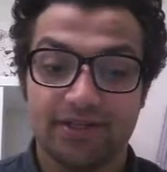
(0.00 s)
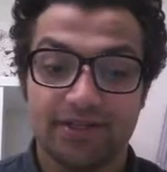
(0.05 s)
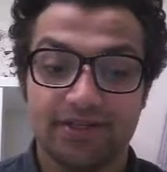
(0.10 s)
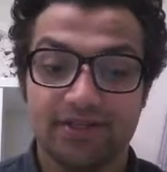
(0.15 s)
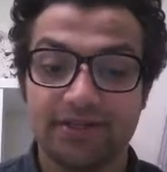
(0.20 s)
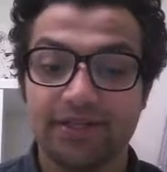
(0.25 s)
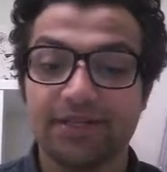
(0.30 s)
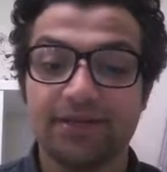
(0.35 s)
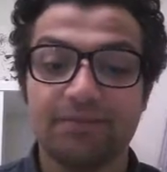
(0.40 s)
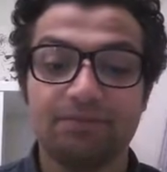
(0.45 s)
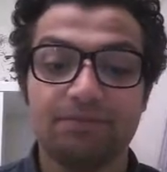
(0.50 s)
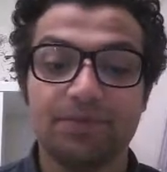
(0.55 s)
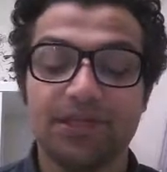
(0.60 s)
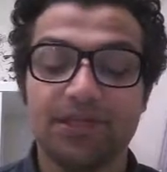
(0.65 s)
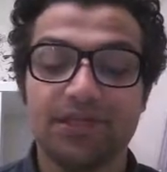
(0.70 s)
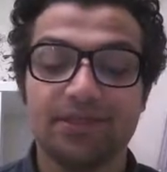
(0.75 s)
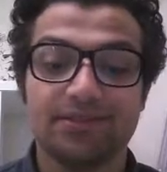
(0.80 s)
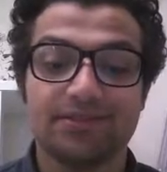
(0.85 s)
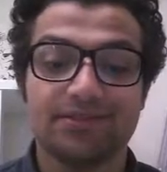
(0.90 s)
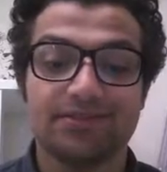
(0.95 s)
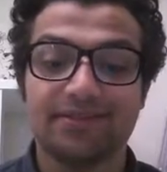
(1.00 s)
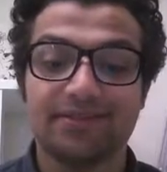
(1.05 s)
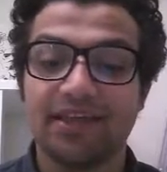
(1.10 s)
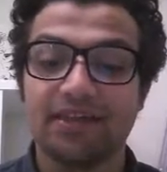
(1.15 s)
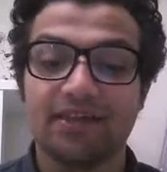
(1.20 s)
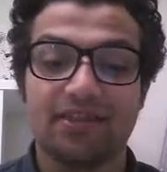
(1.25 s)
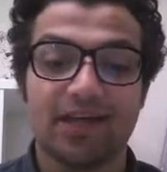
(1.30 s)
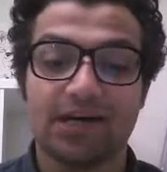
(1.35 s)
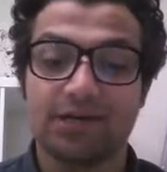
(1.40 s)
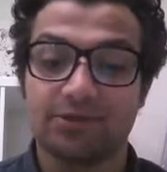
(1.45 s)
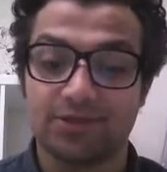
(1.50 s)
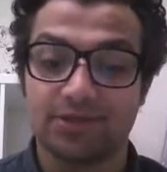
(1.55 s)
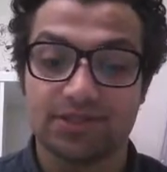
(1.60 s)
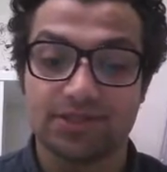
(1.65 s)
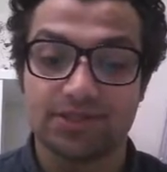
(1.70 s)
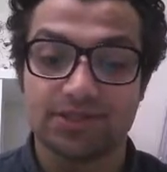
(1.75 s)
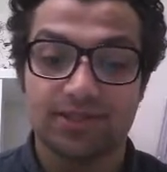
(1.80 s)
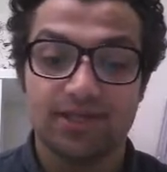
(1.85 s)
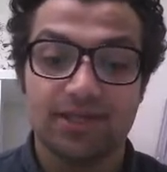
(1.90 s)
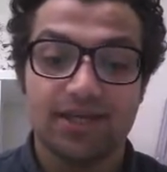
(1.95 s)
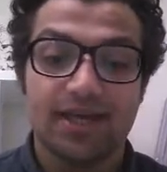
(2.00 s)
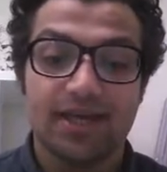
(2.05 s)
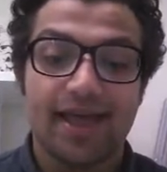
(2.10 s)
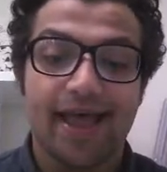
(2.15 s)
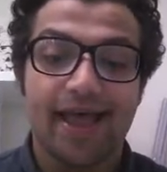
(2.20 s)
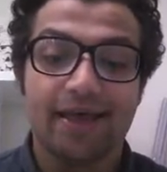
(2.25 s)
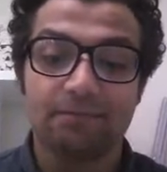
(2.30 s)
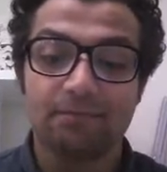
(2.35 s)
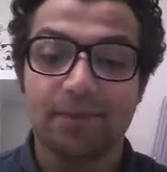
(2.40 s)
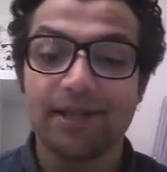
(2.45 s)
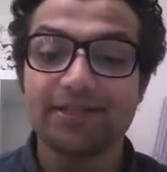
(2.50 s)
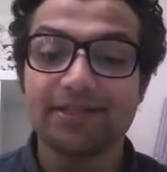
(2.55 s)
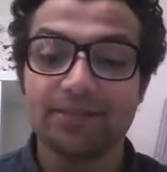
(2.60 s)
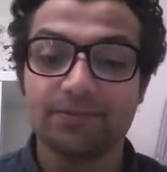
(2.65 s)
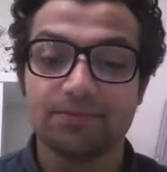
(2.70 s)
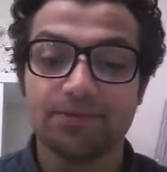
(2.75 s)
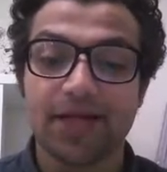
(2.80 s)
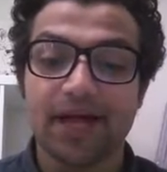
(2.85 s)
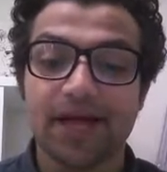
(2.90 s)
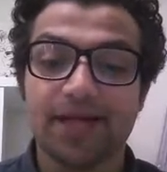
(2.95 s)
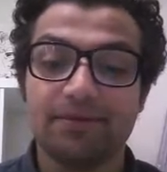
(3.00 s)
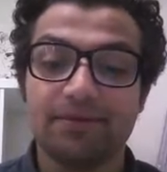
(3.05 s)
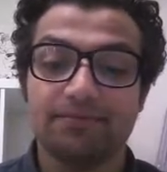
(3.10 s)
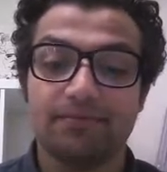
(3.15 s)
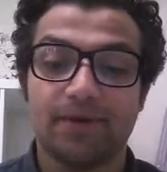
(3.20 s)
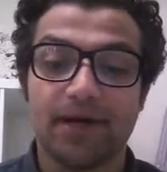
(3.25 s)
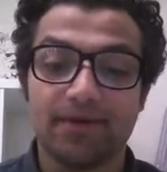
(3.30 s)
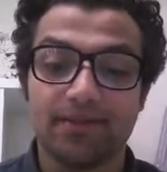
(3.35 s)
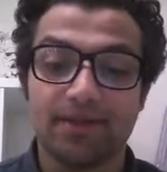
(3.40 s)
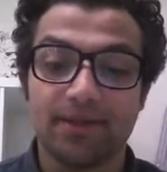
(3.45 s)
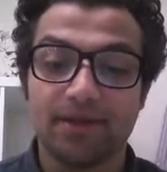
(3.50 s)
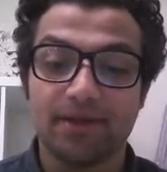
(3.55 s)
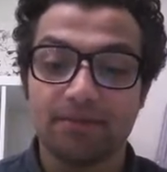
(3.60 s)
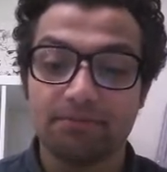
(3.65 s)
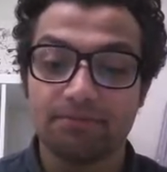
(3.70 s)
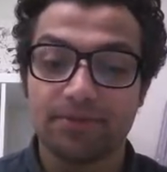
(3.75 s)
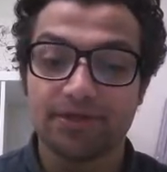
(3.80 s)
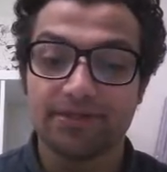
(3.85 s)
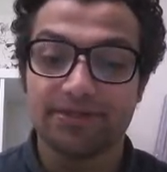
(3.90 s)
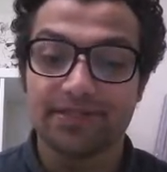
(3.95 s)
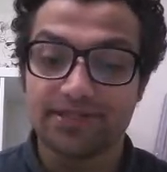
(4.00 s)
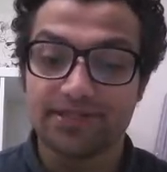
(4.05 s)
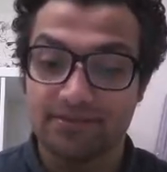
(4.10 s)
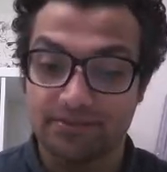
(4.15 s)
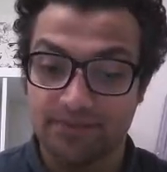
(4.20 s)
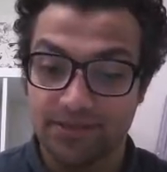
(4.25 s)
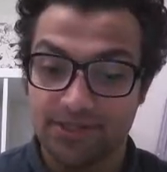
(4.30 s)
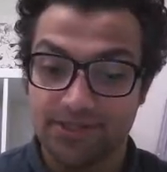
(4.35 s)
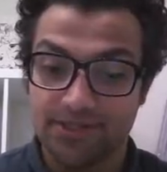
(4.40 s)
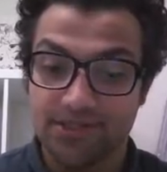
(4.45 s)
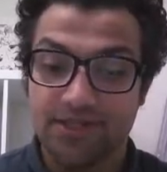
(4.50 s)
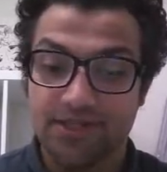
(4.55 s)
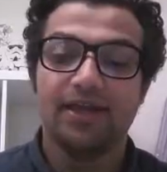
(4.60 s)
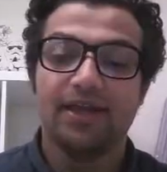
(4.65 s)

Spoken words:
Let it be 10,000. And multiply by the number decimals.